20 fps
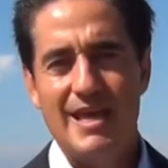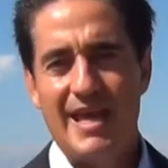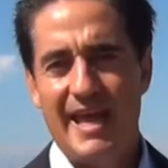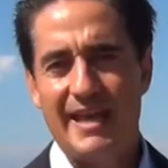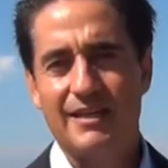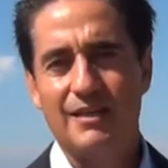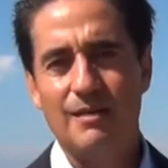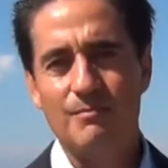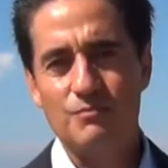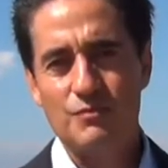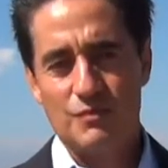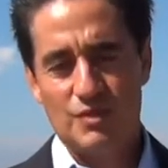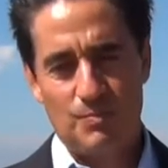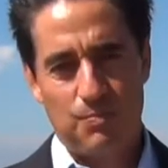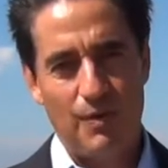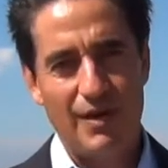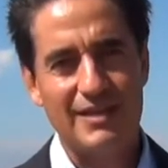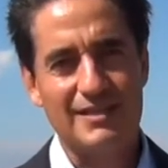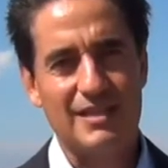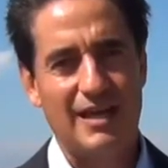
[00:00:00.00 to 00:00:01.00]
And come
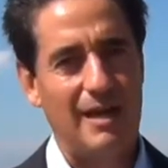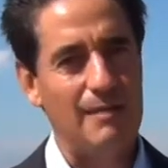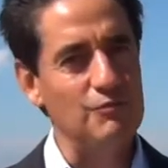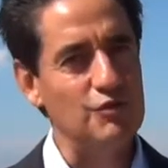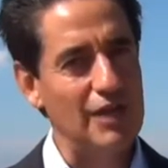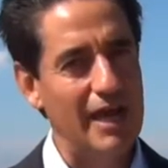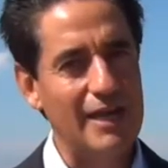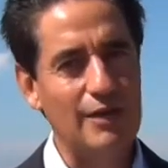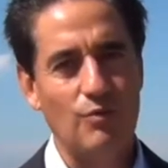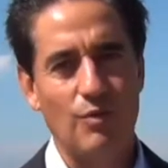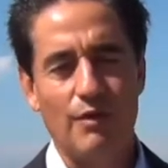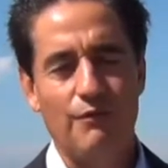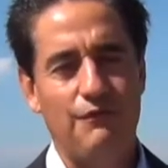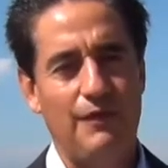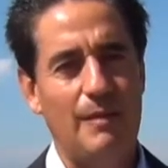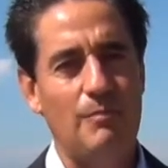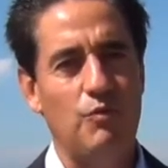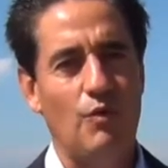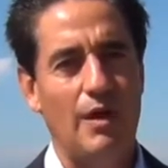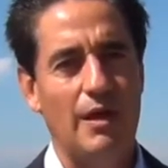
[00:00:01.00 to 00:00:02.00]
springtime, January,
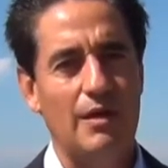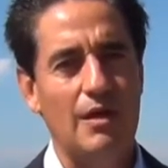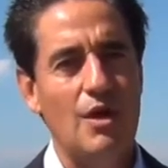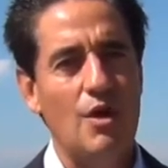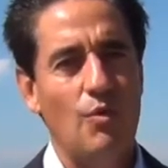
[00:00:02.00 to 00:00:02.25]
February,